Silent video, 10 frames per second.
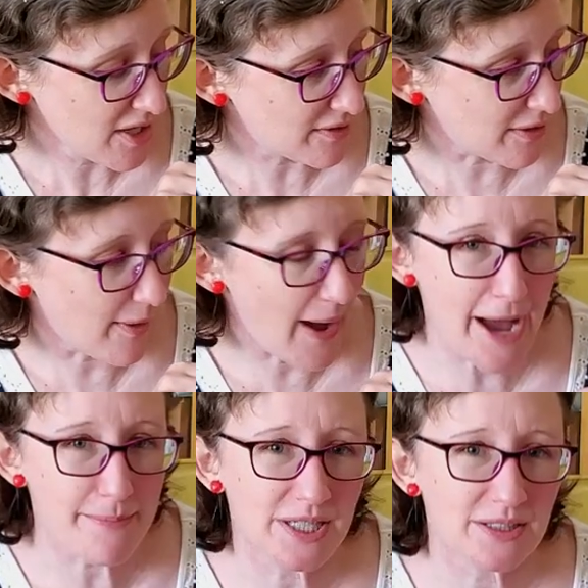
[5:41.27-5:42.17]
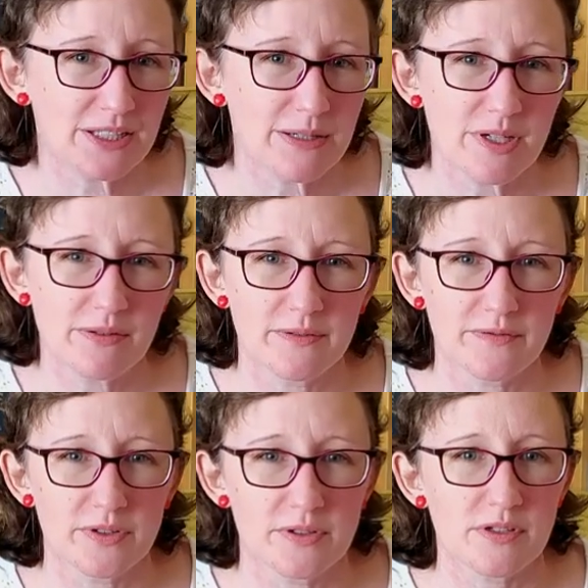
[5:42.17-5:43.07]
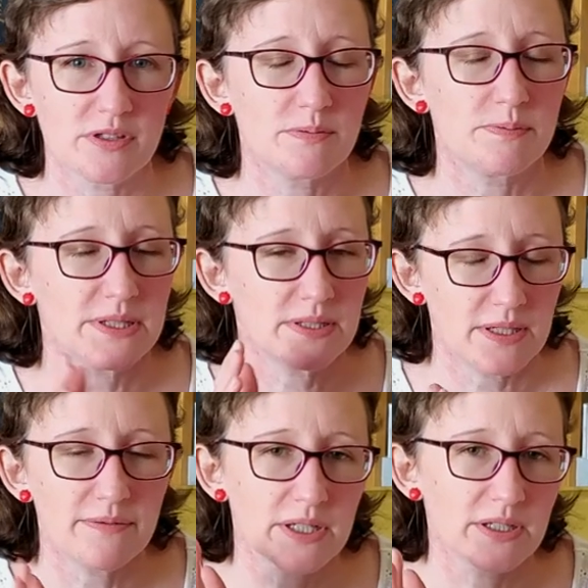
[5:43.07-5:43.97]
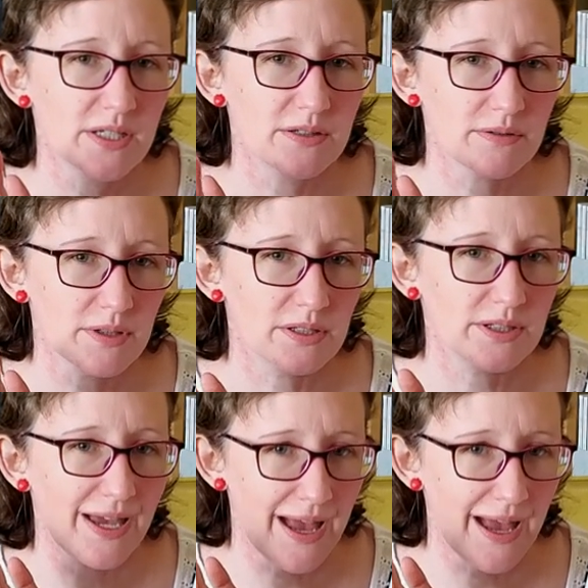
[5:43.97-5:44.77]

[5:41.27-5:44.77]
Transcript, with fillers: So I'm not going to be going for specifically historically